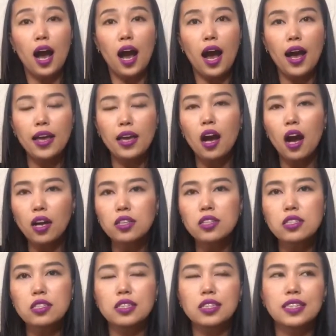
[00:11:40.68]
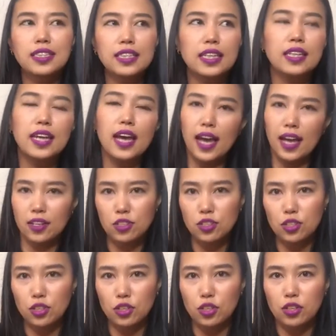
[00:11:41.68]
I honestly did
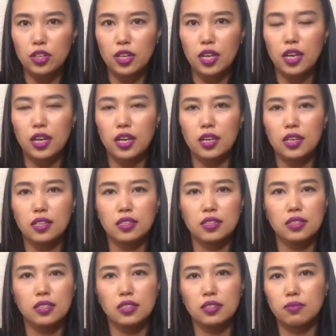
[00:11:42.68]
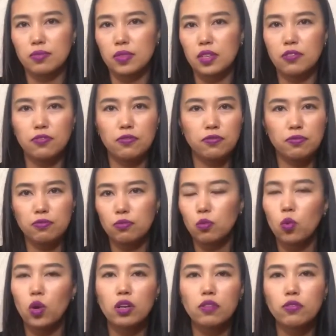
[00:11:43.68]
answer. And if
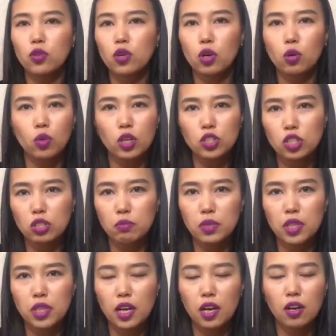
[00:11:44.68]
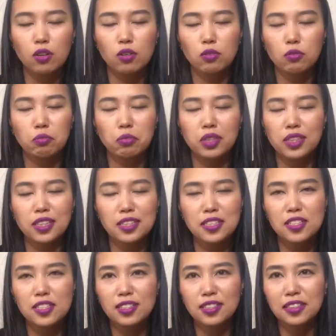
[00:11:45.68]
one of you are watching me now,
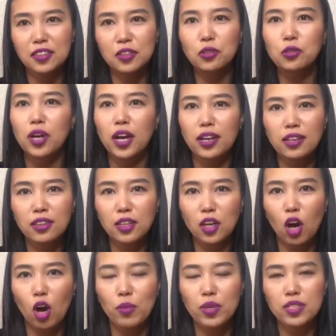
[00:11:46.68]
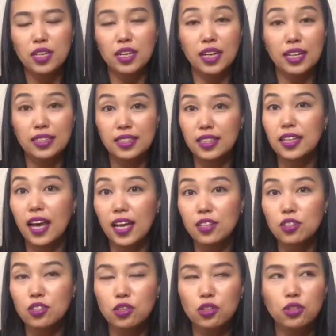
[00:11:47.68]
please write in the comments that I did
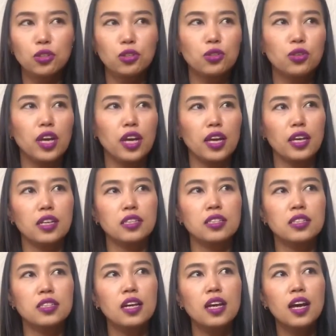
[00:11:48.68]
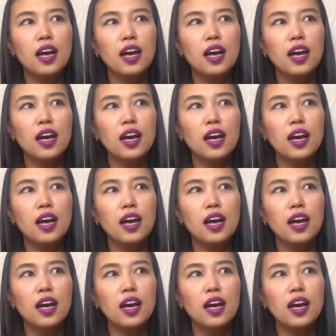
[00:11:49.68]
answer you and